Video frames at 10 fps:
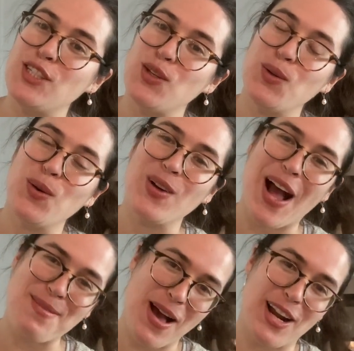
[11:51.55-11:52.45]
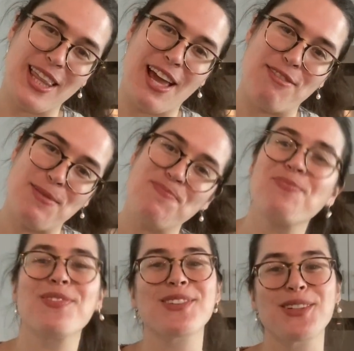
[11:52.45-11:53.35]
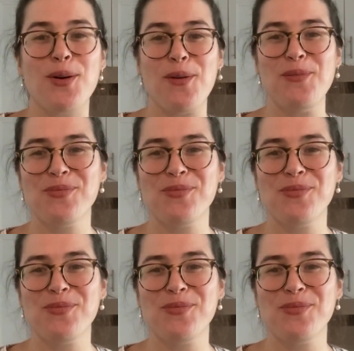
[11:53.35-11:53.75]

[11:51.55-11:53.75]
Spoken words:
to come out of the oven. Cool.